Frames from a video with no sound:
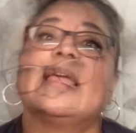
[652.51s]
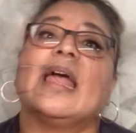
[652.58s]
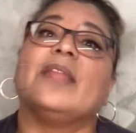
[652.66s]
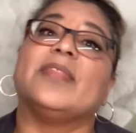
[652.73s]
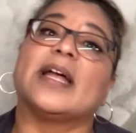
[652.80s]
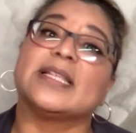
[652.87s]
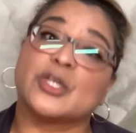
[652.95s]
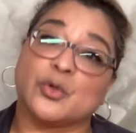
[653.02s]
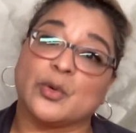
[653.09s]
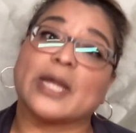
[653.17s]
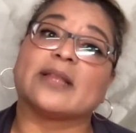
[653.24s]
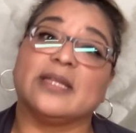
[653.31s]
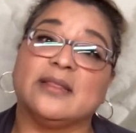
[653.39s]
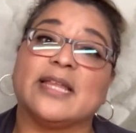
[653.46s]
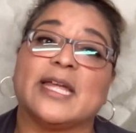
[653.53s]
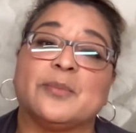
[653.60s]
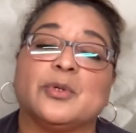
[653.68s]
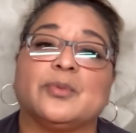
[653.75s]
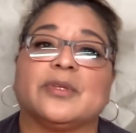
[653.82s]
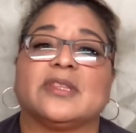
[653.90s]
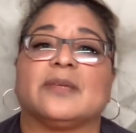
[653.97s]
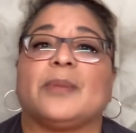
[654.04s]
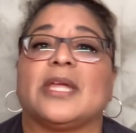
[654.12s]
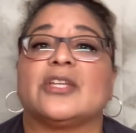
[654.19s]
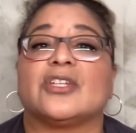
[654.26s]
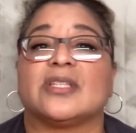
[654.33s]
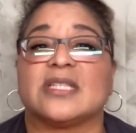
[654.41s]
And that's correctly labeled with the
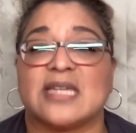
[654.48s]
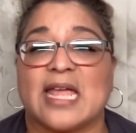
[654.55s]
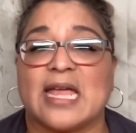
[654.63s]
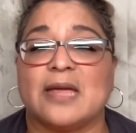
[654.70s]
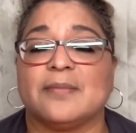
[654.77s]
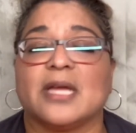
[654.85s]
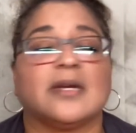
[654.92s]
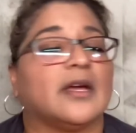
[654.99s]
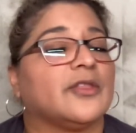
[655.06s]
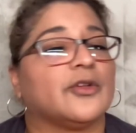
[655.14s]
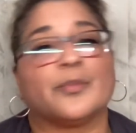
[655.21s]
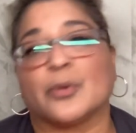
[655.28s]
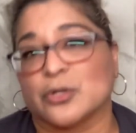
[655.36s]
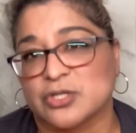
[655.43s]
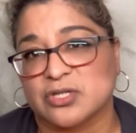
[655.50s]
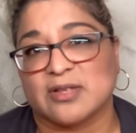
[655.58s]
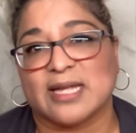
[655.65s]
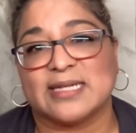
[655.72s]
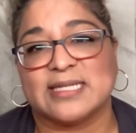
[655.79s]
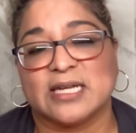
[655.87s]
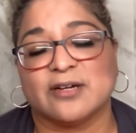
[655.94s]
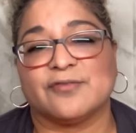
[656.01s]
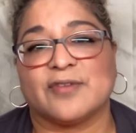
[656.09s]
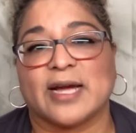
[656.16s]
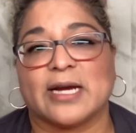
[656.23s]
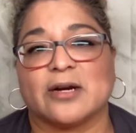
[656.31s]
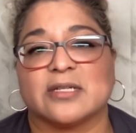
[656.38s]
patient's name and other personal
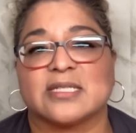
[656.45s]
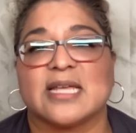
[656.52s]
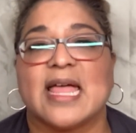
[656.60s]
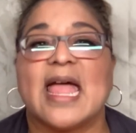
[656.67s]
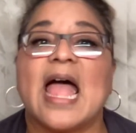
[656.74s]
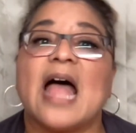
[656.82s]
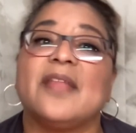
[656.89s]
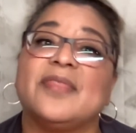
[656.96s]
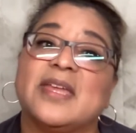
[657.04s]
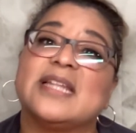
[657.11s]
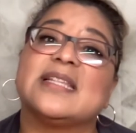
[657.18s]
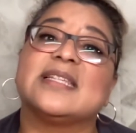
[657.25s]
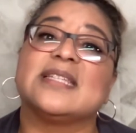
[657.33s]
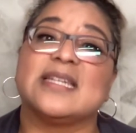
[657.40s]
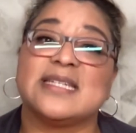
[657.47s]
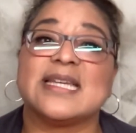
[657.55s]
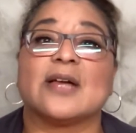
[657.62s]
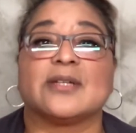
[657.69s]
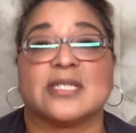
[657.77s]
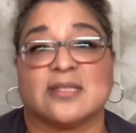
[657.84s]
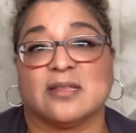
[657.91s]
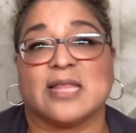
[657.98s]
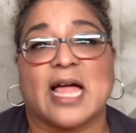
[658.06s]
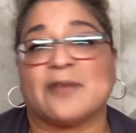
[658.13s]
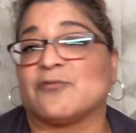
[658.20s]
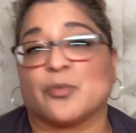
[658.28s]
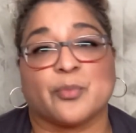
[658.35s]
identifiers, and then it's sent down to the
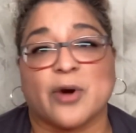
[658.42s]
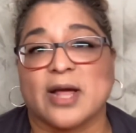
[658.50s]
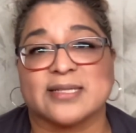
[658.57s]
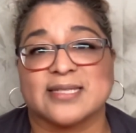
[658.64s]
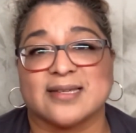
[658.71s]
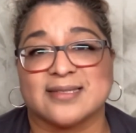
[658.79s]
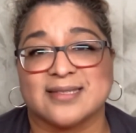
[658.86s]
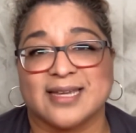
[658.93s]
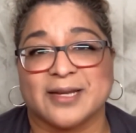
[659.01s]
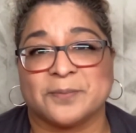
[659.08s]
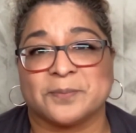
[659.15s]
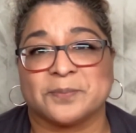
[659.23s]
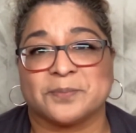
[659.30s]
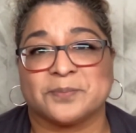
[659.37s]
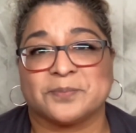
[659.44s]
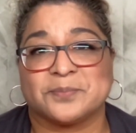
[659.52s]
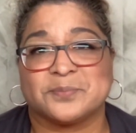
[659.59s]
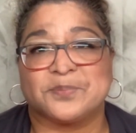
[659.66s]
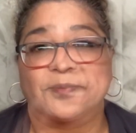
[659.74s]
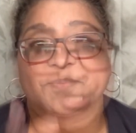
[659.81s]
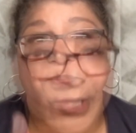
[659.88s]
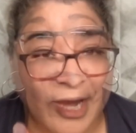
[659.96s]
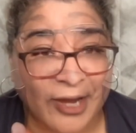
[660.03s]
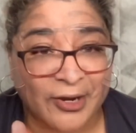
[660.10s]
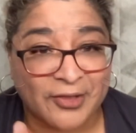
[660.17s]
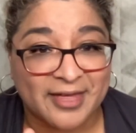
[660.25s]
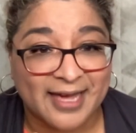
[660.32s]
lab for processing. You
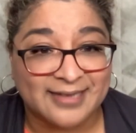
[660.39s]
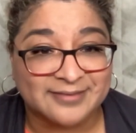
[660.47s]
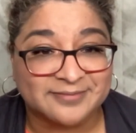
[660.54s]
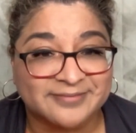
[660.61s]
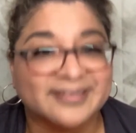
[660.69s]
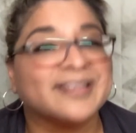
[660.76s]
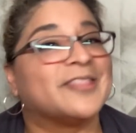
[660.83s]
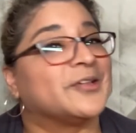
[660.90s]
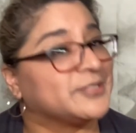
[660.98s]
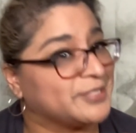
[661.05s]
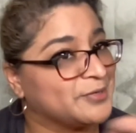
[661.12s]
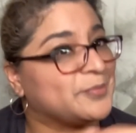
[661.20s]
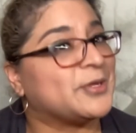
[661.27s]
got all that? There's going to be